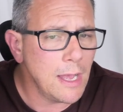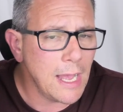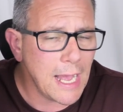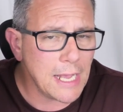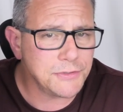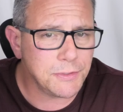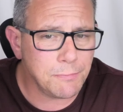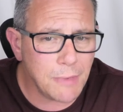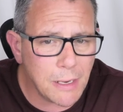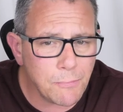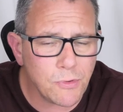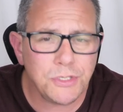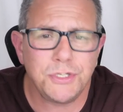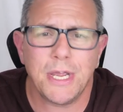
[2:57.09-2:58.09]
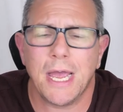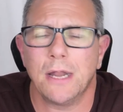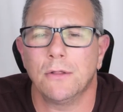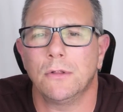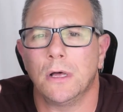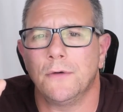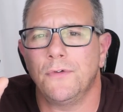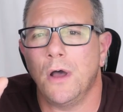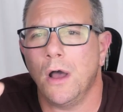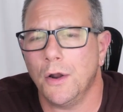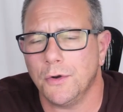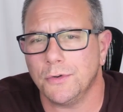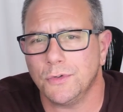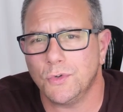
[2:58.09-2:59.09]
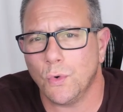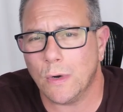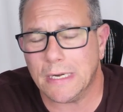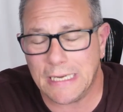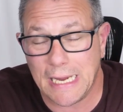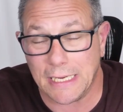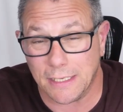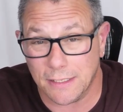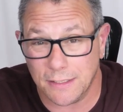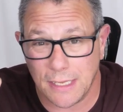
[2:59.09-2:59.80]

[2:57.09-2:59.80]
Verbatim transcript: has a memory channel of 128.